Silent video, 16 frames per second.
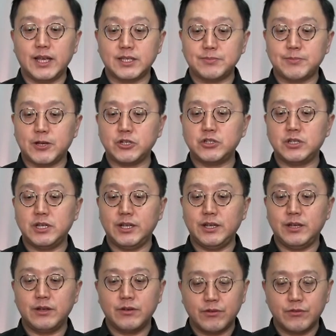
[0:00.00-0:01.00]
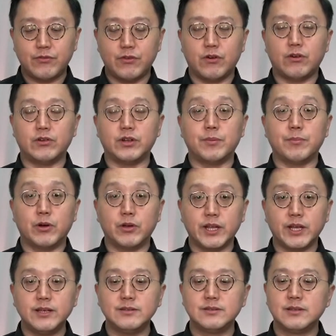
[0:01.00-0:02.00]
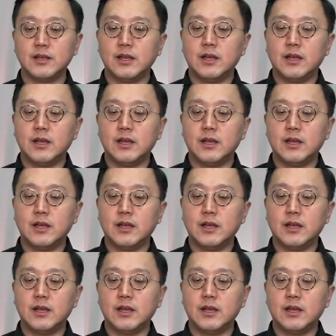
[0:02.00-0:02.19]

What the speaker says: especially for the mornings.